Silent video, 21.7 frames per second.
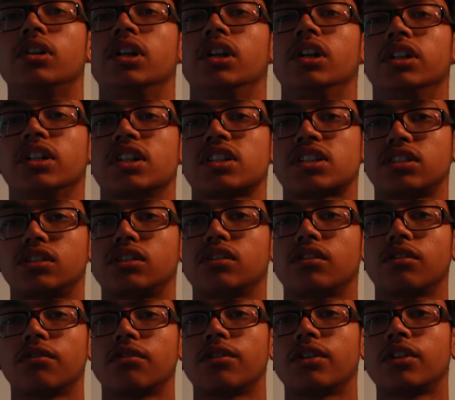And that's the end
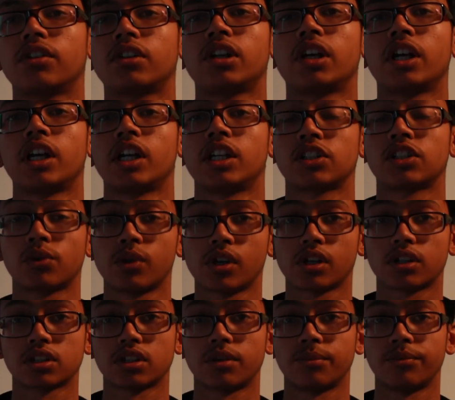of the video, guys.
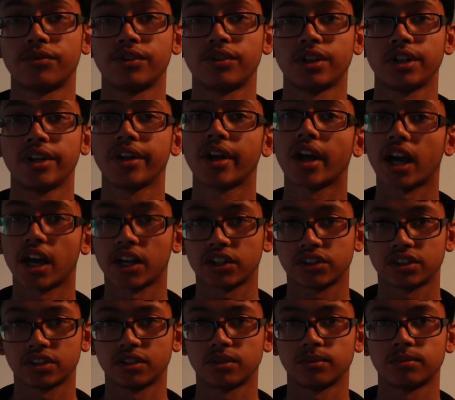Quick summary:
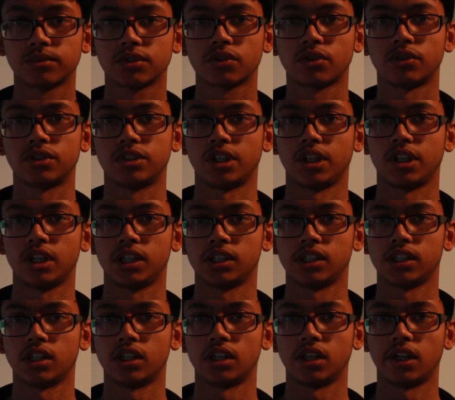atoms
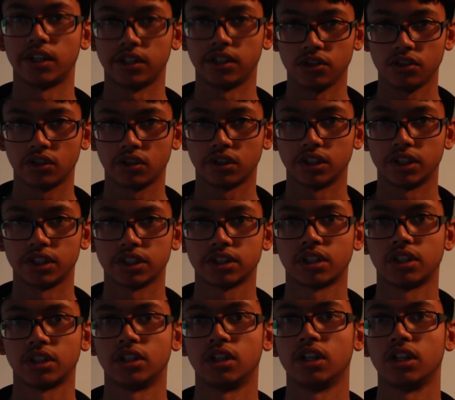contain a nucleus
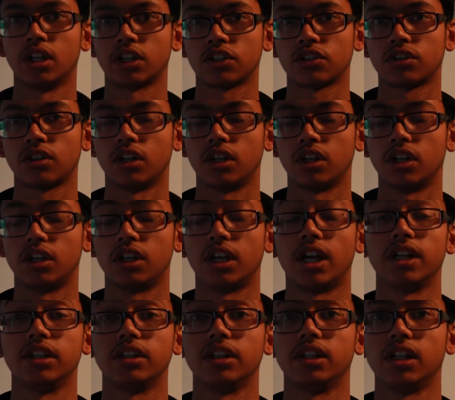and
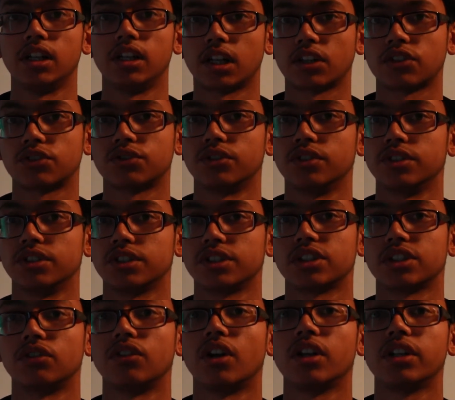electrons
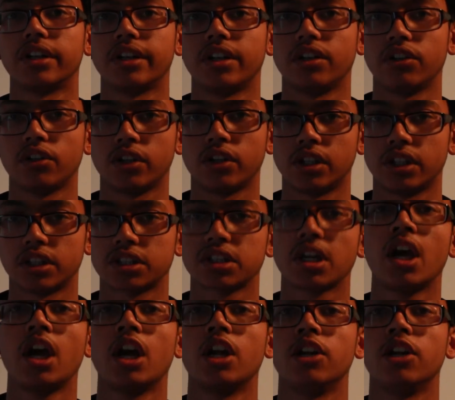surrounding the nucleus.